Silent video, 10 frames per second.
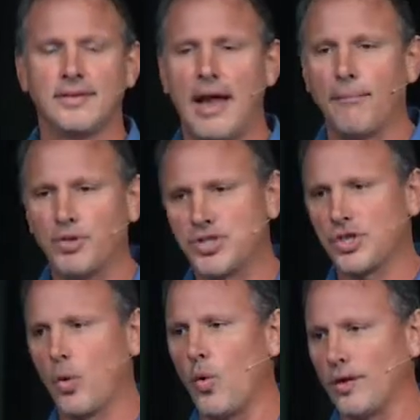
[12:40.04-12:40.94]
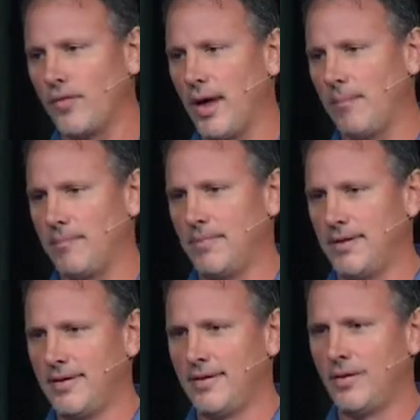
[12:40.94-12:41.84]
every single one of them.
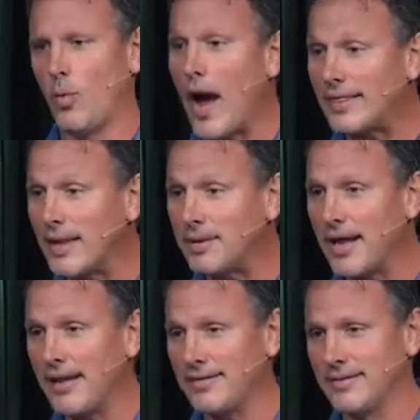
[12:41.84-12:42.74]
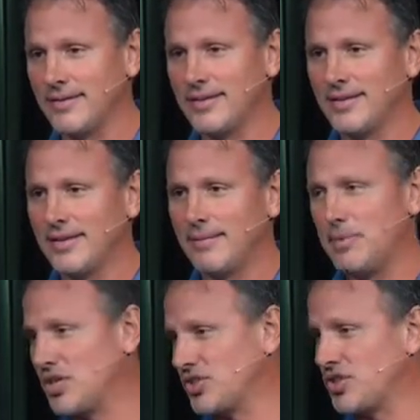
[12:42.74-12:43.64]
Why Lebanon?
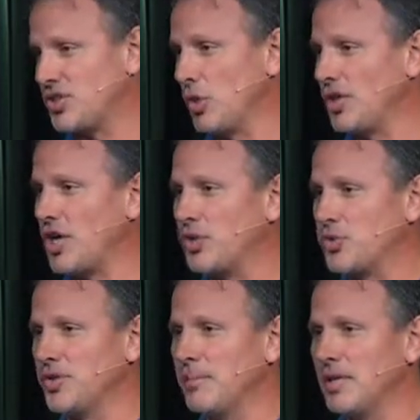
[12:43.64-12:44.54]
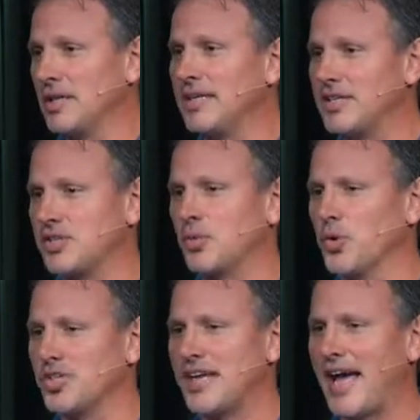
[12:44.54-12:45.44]
Because it's the only country in the Middle East where
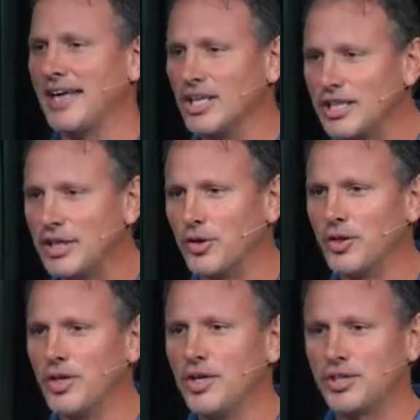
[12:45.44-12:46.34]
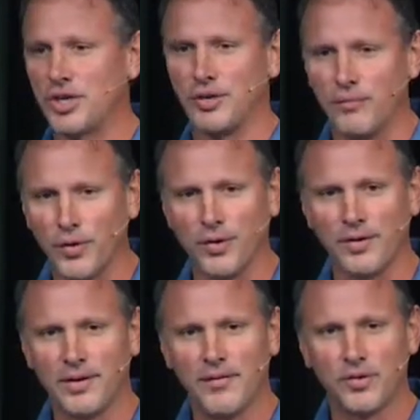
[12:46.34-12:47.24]
it's not illegal to convert
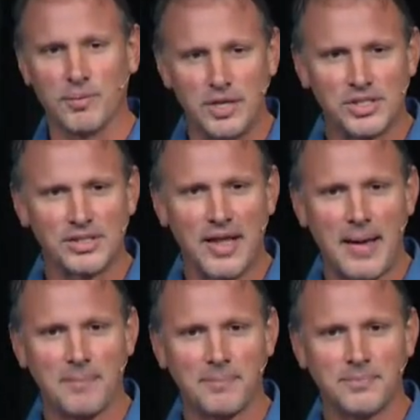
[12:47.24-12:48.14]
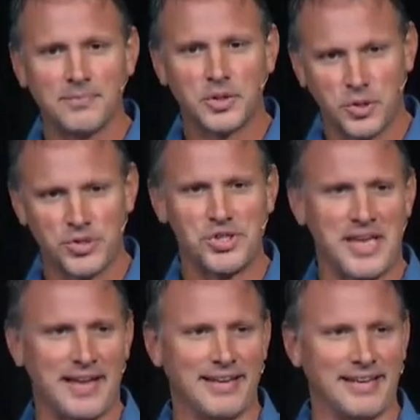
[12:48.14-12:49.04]
from Islam to
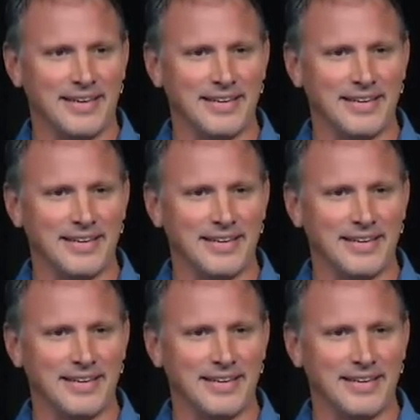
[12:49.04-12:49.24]
Christianity.